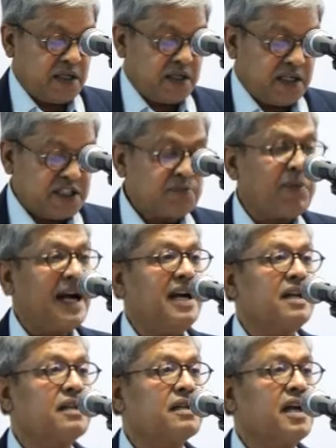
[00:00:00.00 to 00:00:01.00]
despite
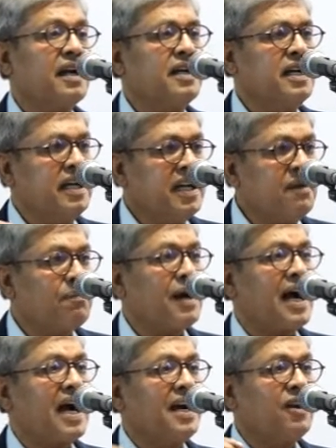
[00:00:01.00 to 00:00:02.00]
their deep
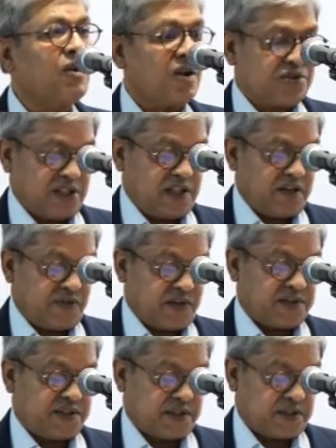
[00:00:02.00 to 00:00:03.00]
ideological
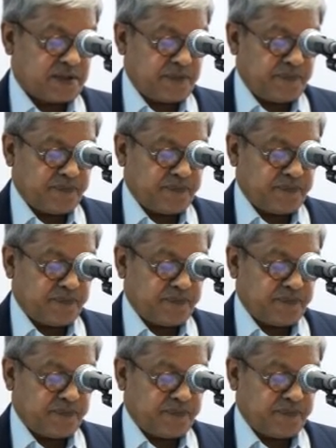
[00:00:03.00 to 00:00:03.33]
differences.